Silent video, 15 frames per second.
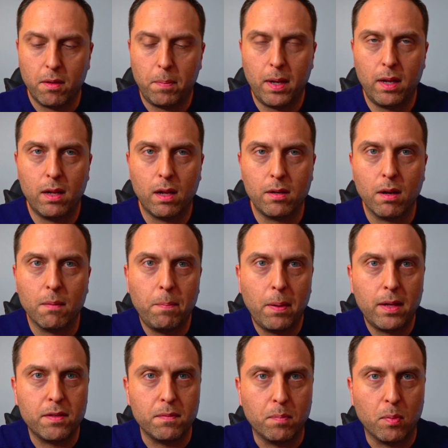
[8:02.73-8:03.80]
depending on your
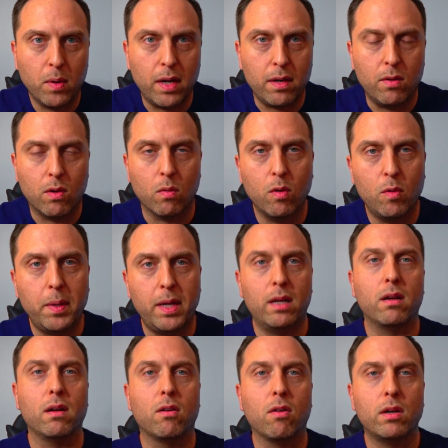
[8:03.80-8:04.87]
pet's breed, grooming
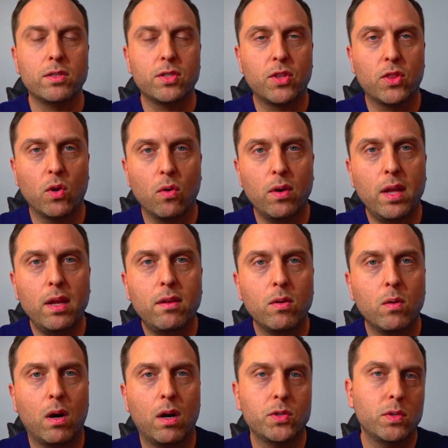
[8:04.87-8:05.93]
can cost $30
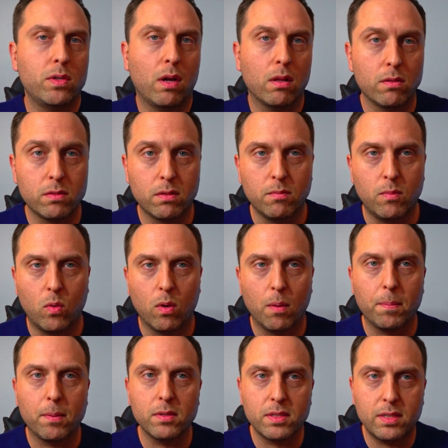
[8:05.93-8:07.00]
to $100 or more
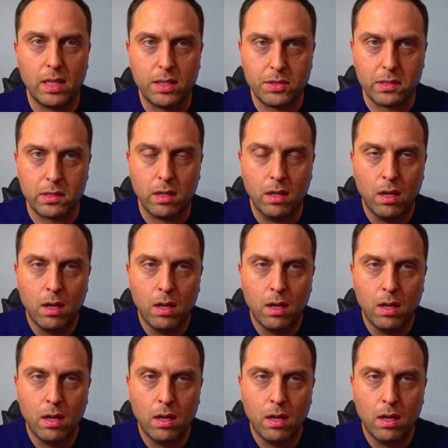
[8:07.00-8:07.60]
per session.